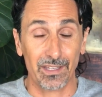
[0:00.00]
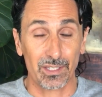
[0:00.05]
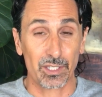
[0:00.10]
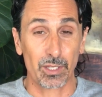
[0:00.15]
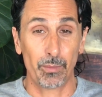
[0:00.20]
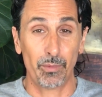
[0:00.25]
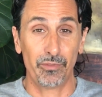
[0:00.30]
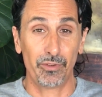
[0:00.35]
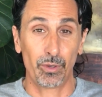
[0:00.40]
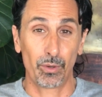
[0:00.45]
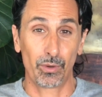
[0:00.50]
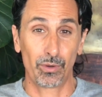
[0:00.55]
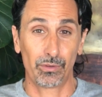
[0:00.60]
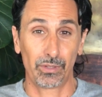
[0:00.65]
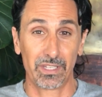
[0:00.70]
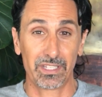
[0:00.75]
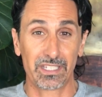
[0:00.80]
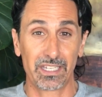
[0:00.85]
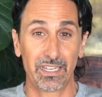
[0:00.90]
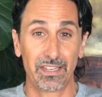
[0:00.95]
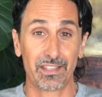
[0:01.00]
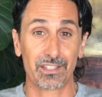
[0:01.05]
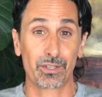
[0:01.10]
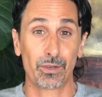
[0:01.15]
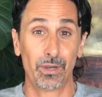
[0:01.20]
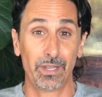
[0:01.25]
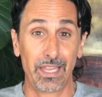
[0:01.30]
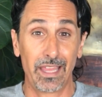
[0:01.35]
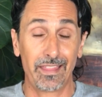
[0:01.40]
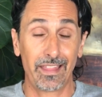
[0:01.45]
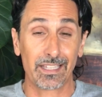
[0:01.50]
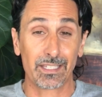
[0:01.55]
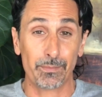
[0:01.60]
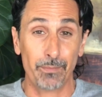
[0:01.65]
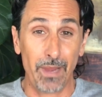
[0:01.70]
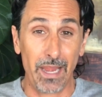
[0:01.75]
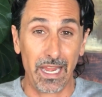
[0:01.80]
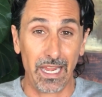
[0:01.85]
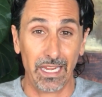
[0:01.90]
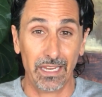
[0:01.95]
And some of you are listening to this going, yeah, that's
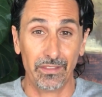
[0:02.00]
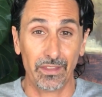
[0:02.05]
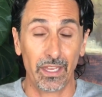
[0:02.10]
me.